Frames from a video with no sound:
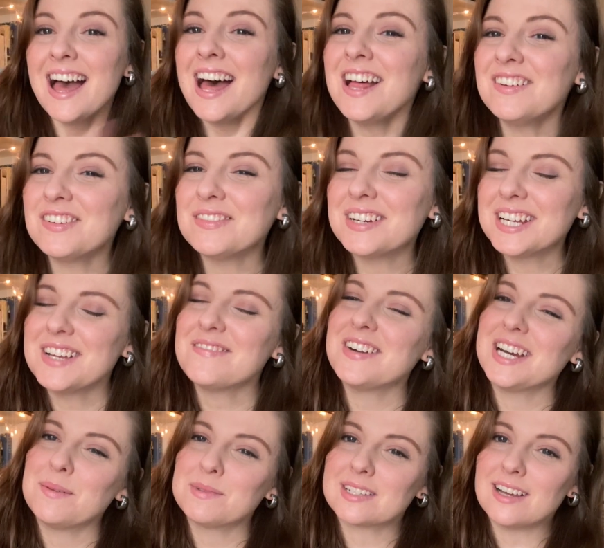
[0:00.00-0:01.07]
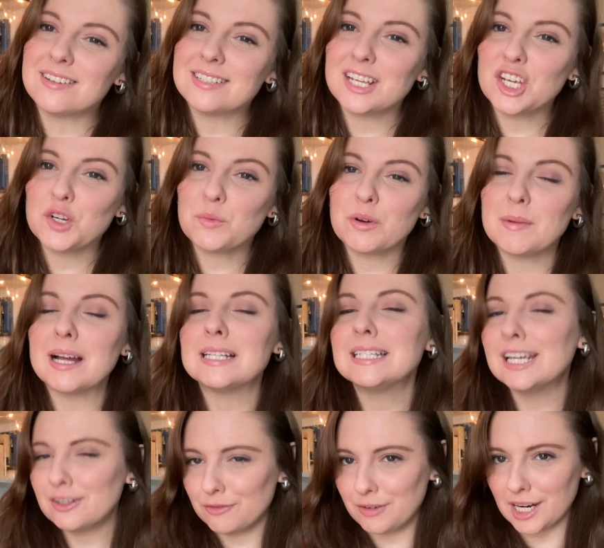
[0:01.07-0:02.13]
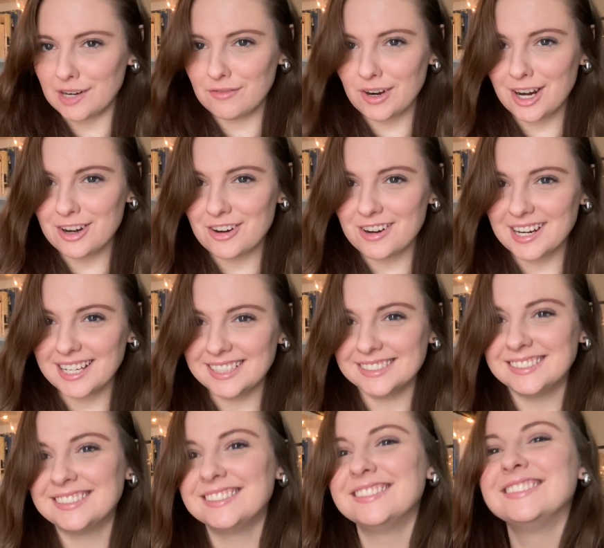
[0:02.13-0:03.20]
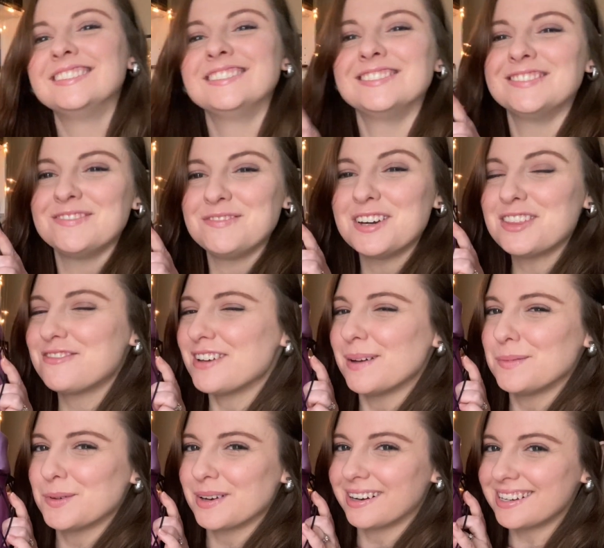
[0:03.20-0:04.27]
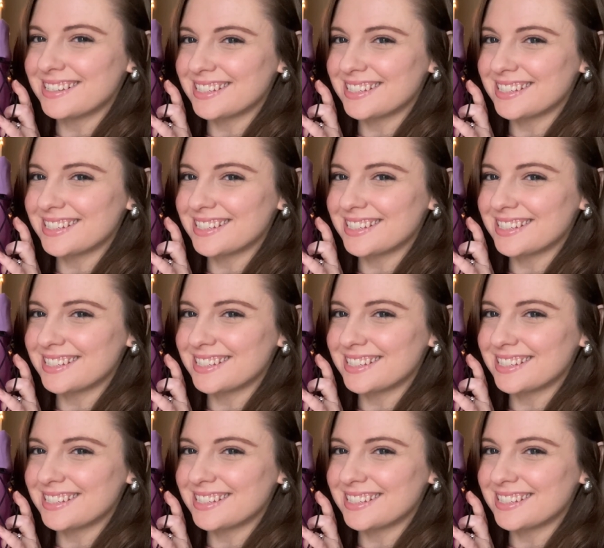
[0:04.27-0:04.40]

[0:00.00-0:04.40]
Hi everybody, my name is Kelsey and we're about to get very, very nerdy with February's